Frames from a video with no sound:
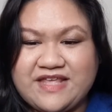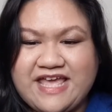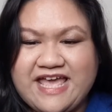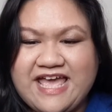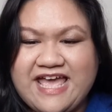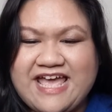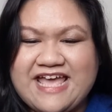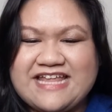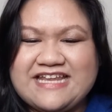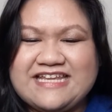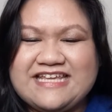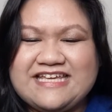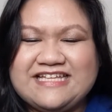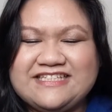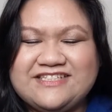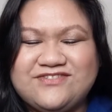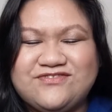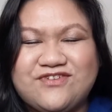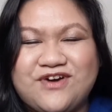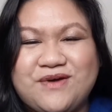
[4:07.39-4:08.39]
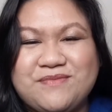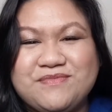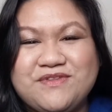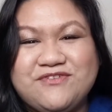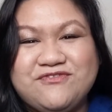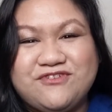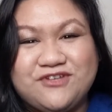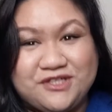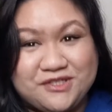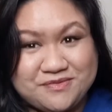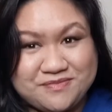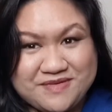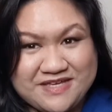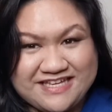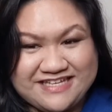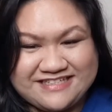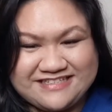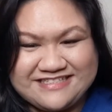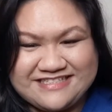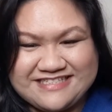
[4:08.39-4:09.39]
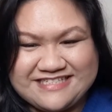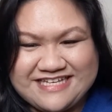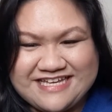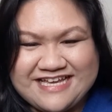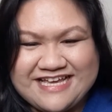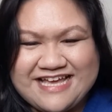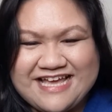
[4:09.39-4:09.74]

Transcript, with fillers: and it's from the Philippines